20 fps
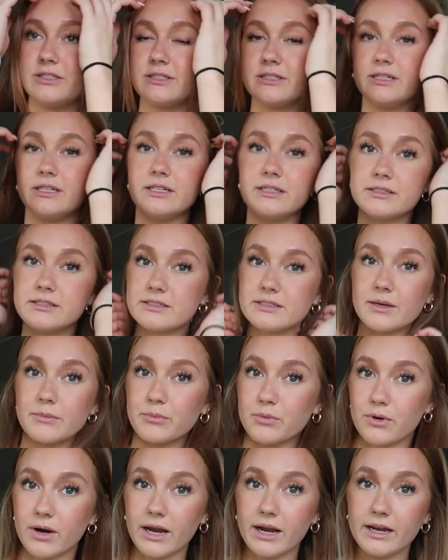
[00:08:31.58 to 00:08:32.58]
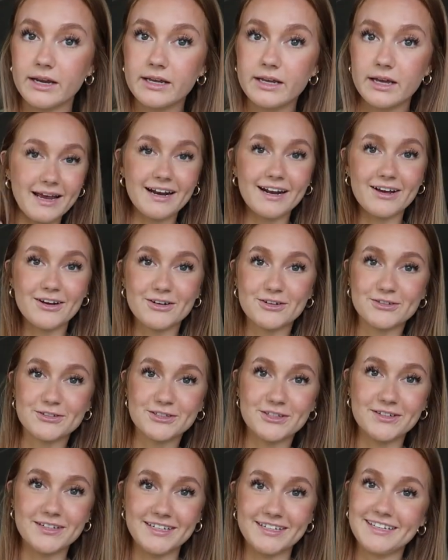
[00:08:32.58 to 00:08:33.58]
needs a break. And I
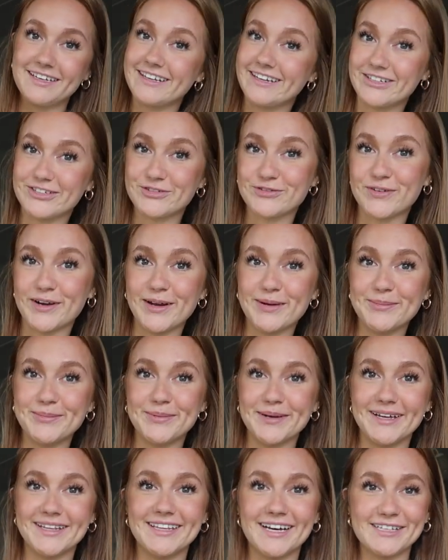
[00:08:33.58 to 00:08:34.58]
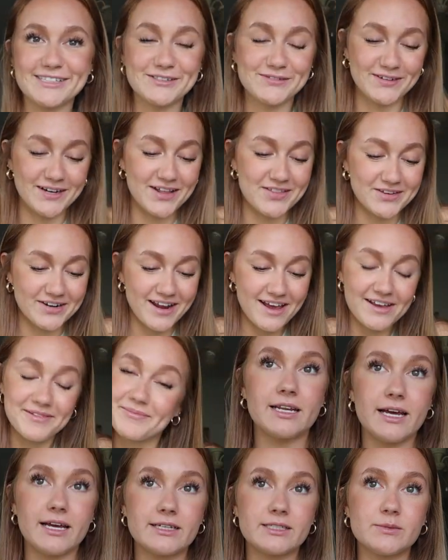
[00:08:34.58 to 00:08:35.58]
also need to get a trim, but that's for another day.
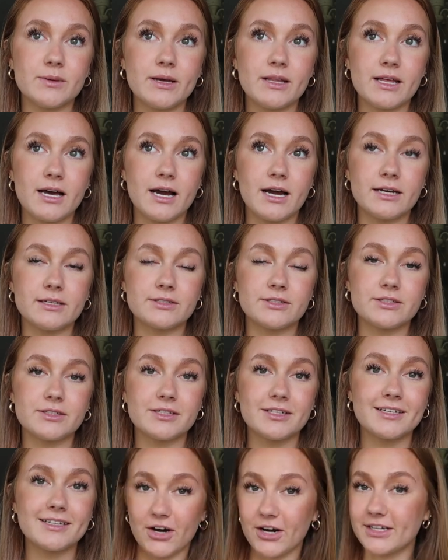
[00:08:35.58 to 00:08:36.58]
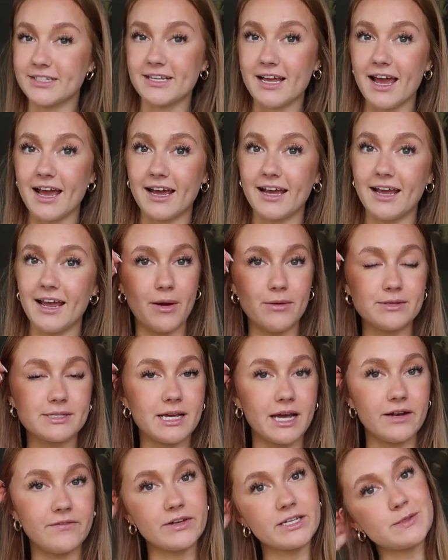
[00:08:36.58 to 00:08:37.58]
Today is my last odd day. I was
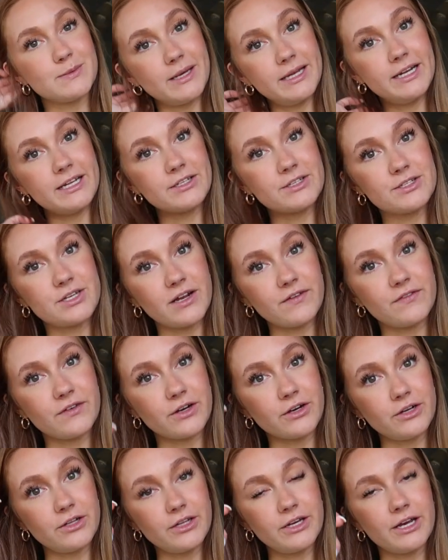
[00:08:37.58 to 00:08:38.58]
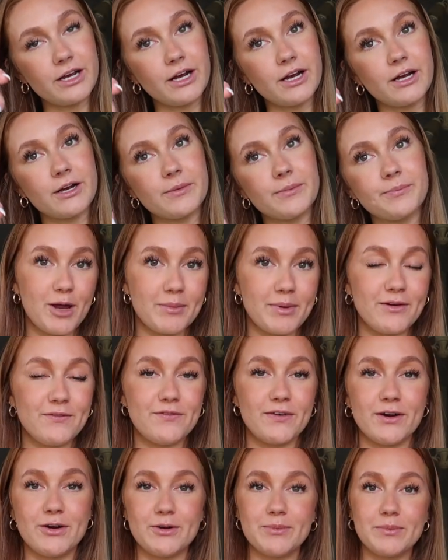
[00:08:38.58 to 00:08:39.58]
kind of explaining stuff earlier on my
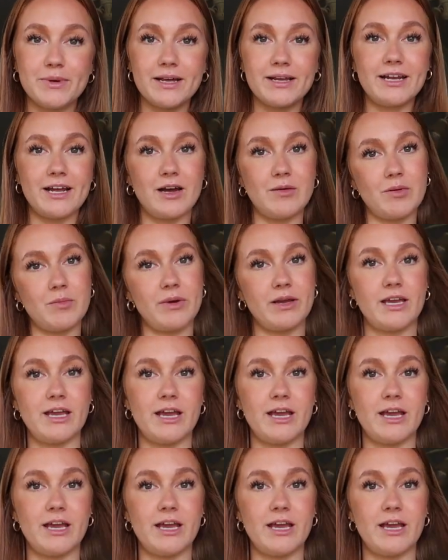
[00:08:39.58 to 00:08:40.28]
phone, but now I'm on my